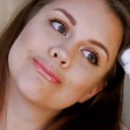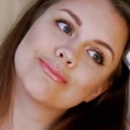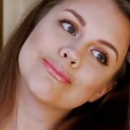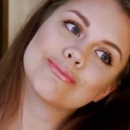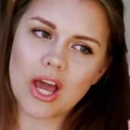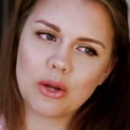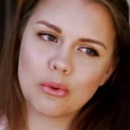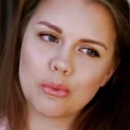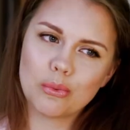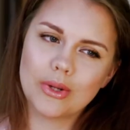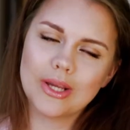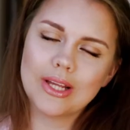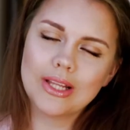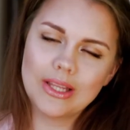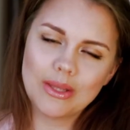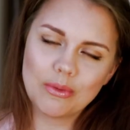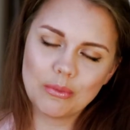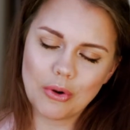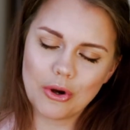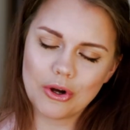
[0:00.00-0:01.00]
I
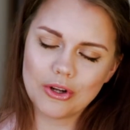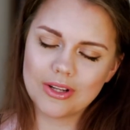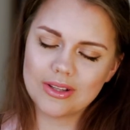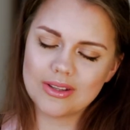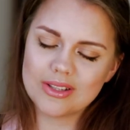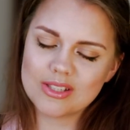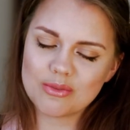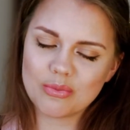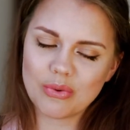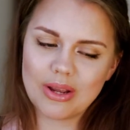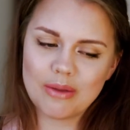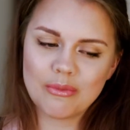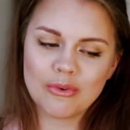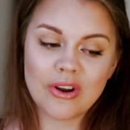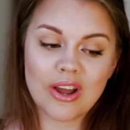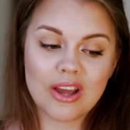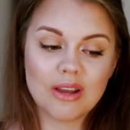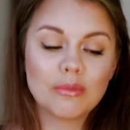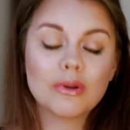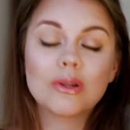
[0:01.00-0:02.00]
really wanted this
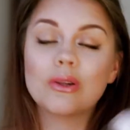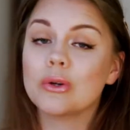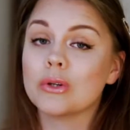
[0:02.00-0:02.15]
primer. I'd been